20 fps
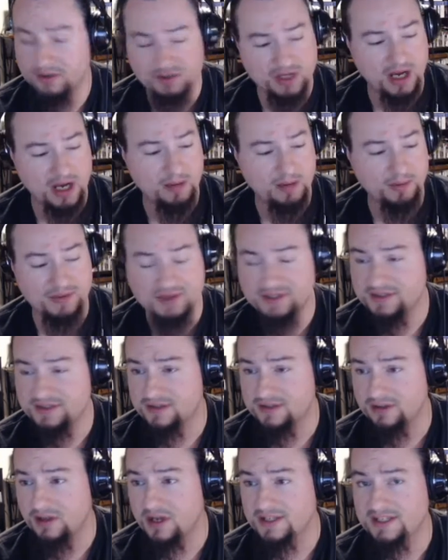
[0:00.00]
job with this
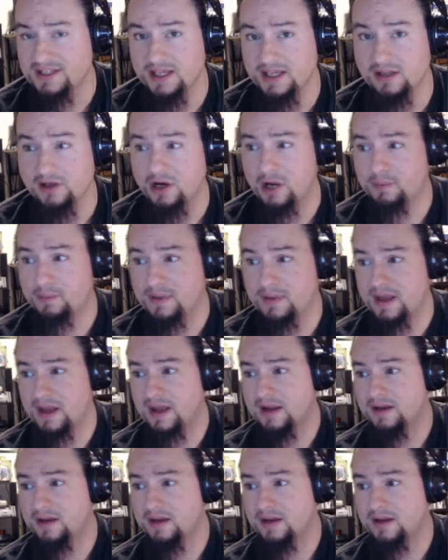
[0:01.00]
Lost Sailor IPA.